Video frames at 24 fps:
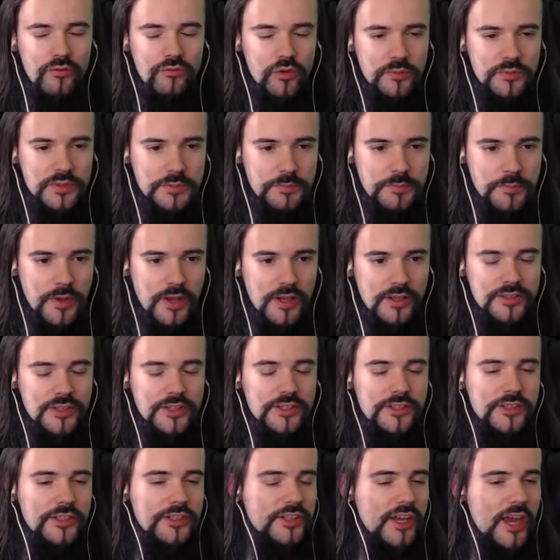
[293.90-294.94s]
from spells.
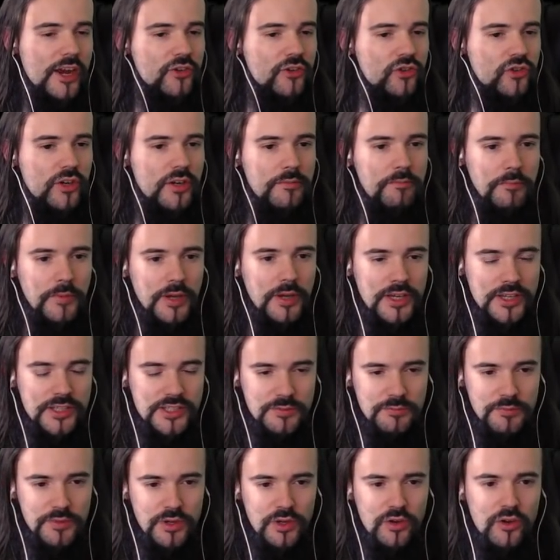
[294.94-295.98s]
This is actually
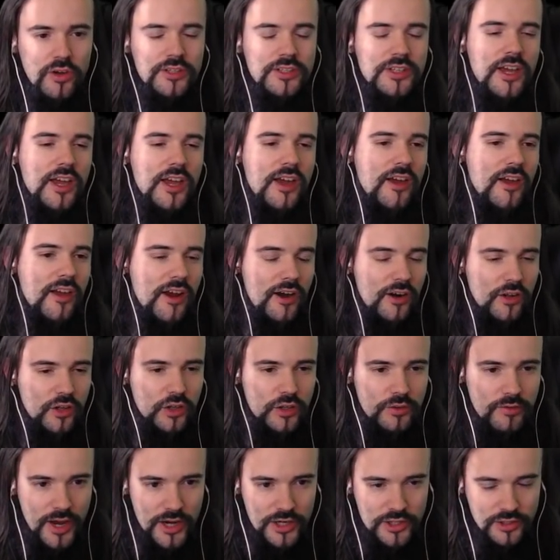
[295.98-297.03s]
amazing, because
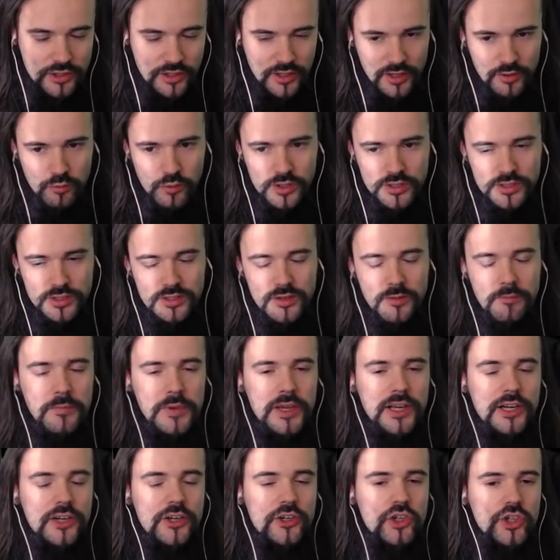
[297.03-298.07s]
Herald of Ash like was the
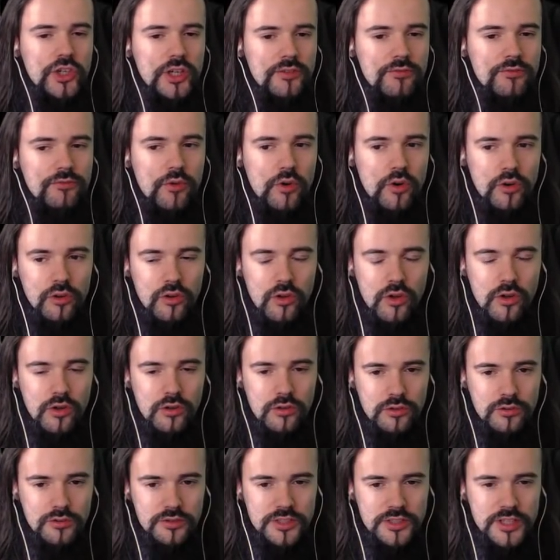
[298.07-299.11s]
melee shit for a
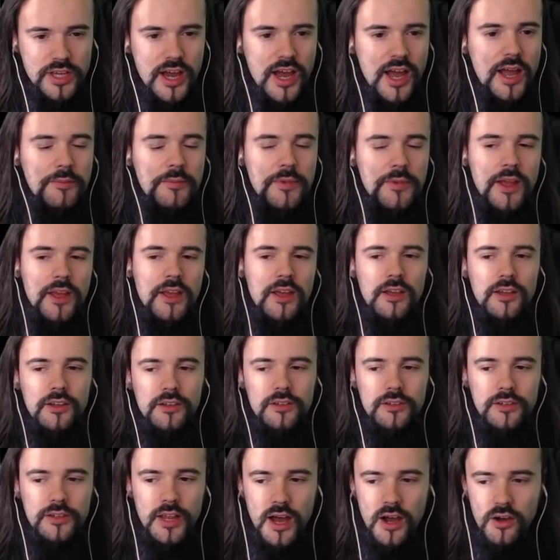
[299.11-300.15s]
long time.
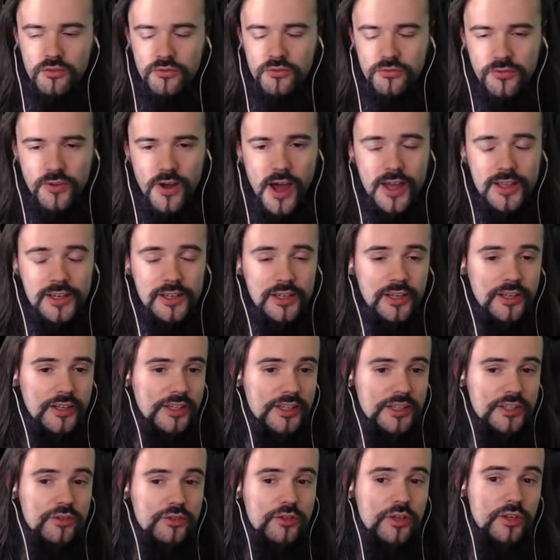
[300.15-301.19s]
Now
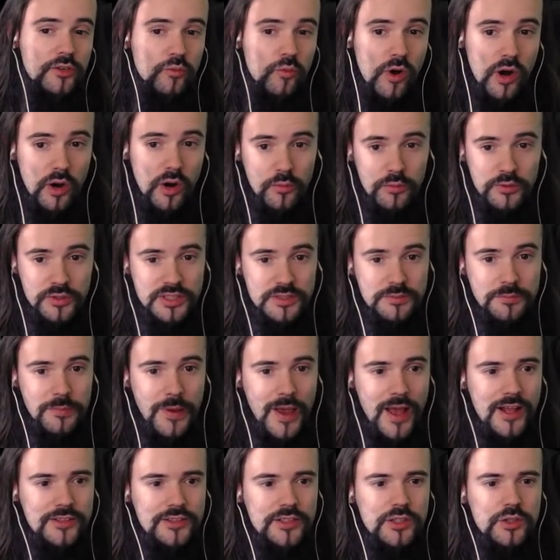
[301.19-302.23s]
finally it can work with
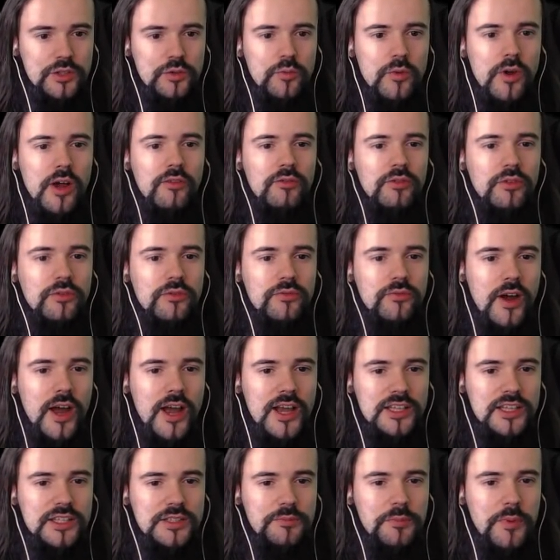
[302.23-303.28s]
spells as well, with
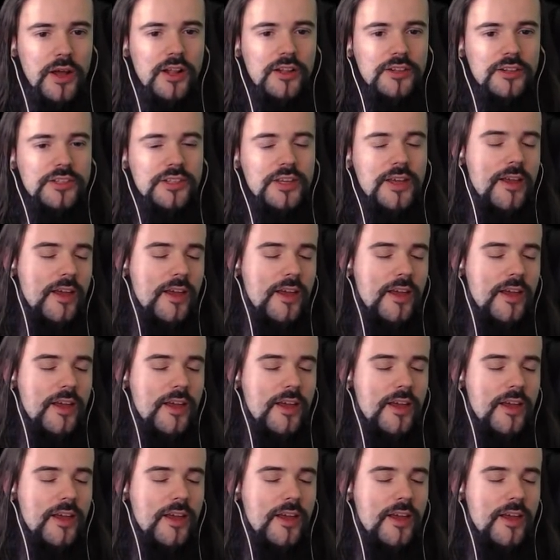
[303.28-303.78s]
fire spells,